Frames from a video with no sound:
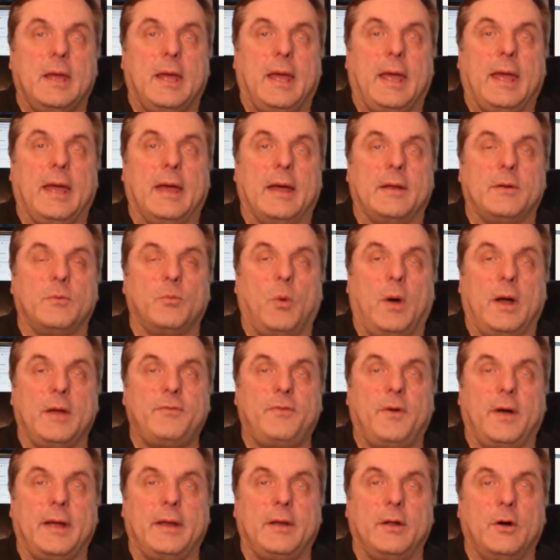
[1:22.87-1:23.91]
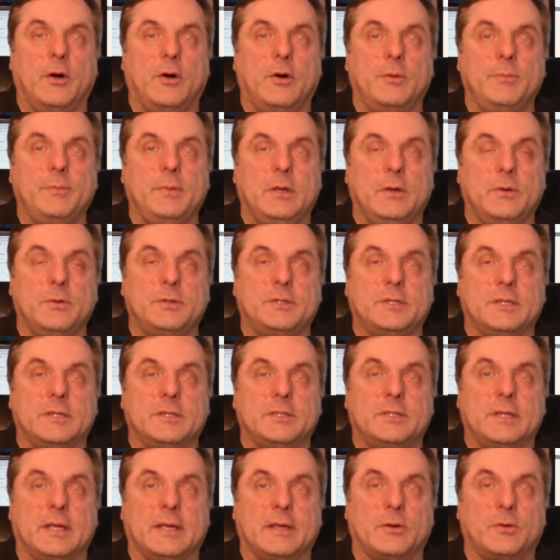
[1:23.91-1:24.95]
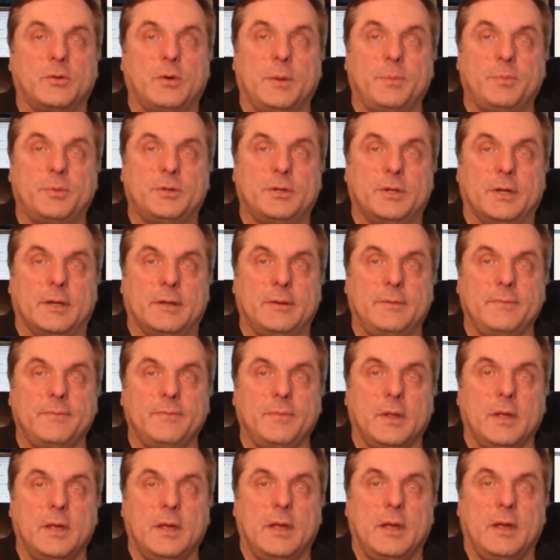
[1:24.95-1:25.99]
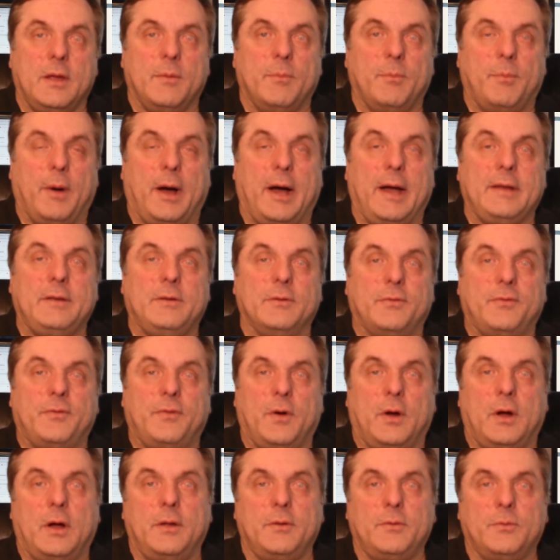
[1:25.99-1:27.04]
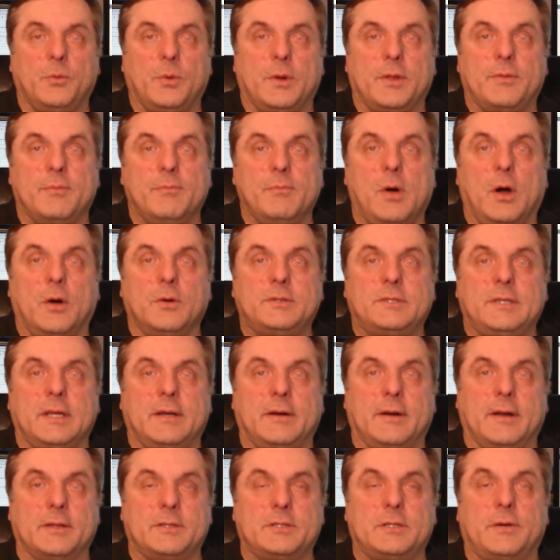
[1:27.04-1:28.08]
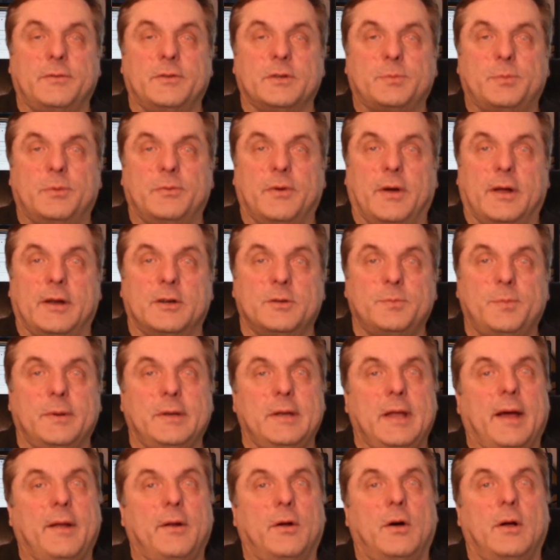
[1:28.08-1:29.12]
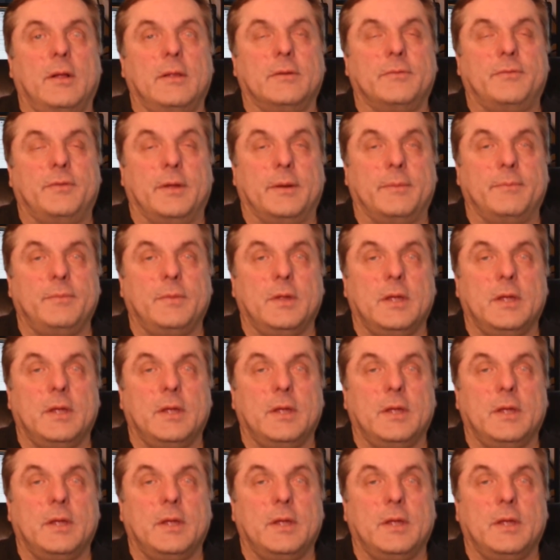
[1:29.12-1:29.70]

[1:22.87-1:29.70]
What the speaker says: And Wi-Fi at home uses encryption by default with most internet service providers, but not all of them.